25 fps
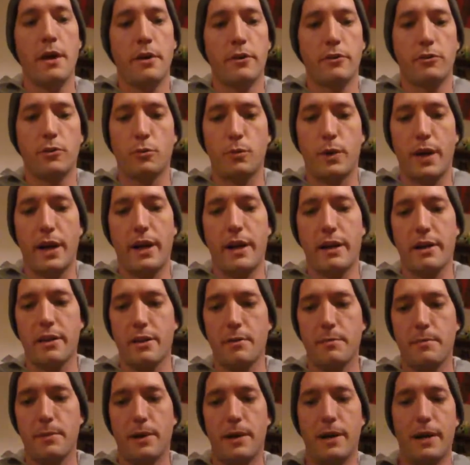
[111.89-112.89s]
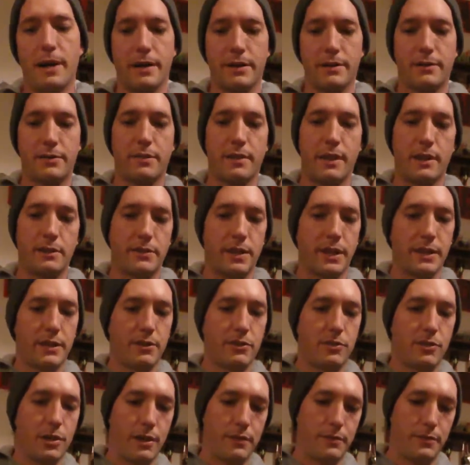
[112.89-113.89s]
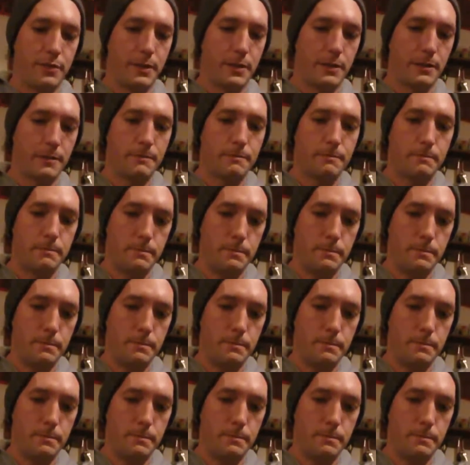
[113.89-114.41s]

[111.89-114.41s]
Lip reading: So right out of the box, I'll take this off here.